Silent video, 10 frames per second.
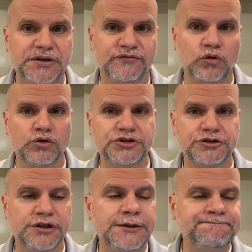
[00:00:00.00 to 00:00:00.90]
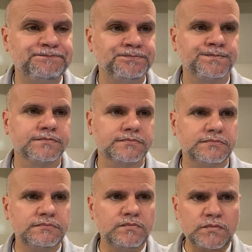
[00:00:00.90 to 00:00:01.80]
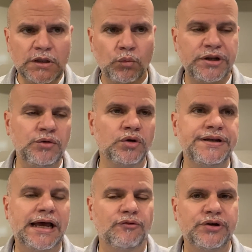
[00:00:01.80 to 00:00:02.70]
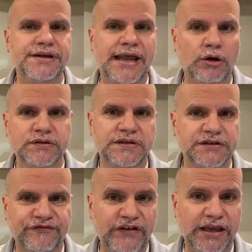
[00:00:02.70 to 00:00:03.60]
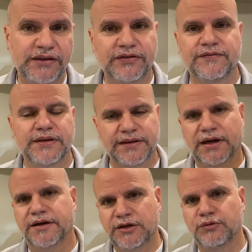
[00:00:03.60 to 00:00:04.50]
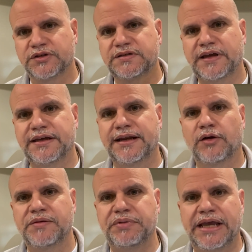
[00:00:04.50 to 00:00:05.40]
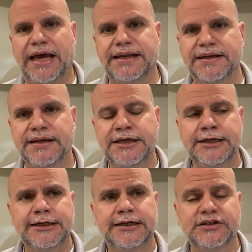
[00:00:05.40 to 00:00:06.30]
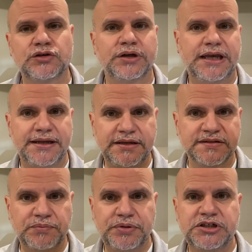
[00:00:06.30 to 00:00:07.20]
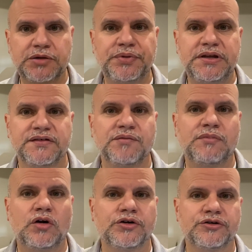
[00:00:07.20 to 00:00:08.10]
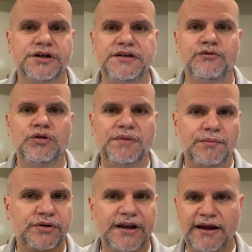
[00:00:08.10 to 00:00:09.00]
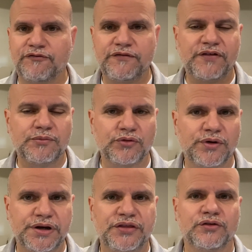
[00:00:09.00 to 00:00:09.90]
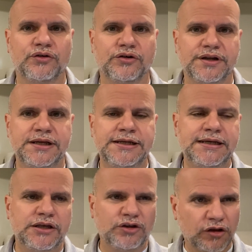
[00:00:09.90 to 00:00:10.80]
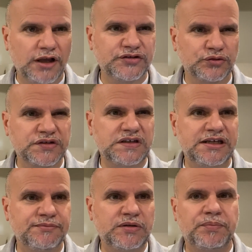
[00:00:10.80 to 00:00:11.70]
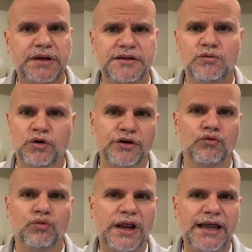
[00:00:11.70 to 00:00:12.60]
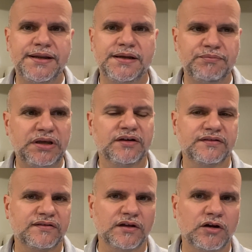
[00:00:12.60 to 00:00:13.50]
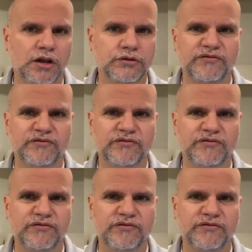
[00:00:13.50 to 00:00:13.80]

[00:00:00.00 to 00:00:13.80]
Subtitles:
of torture. When he would not renounce his faith, he was taken out and beheaded. So again, he is a bishop and he is a martyr, and he's remembered every February 3rd. You'll also see him depicted wearing red because it's the color